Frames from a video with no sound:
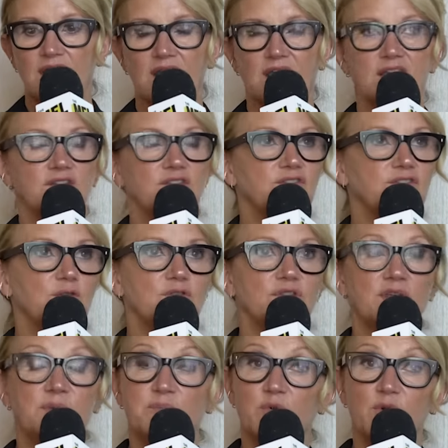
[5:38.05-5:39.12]
It can
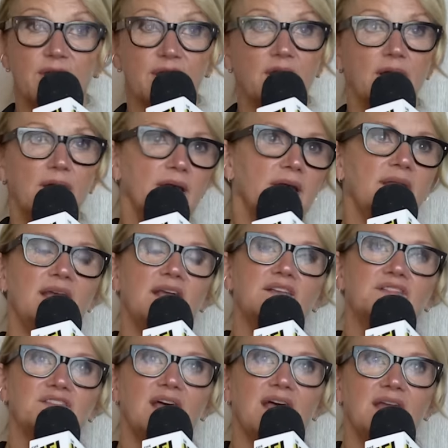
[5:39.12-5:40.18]
certainly bring on
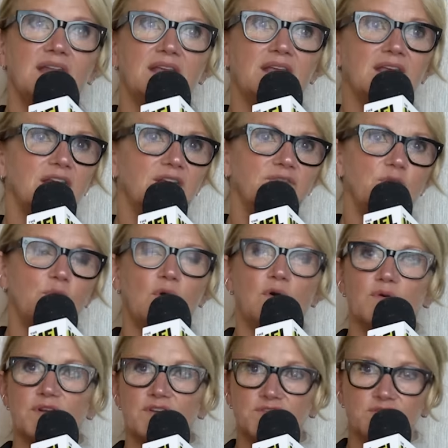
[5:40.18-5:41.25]
anxiety. And if you
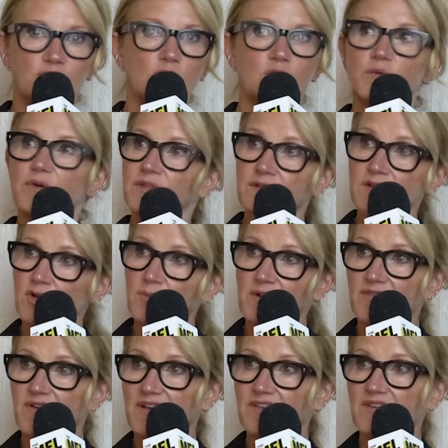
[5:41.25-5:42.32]
already struggle with a little
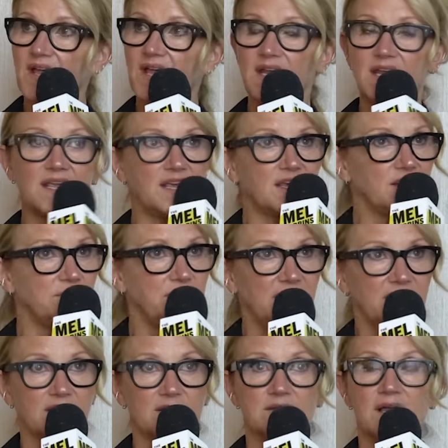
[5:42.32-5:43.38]
bit of anxiety, it can
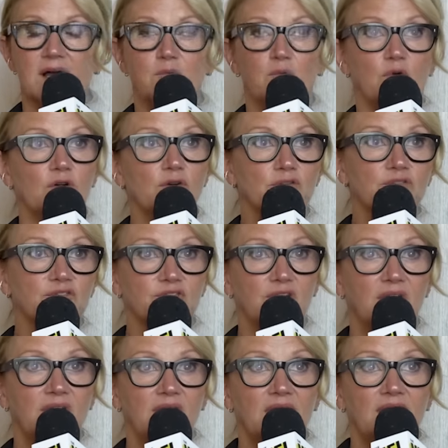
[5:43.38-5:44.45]
make it a lot worse.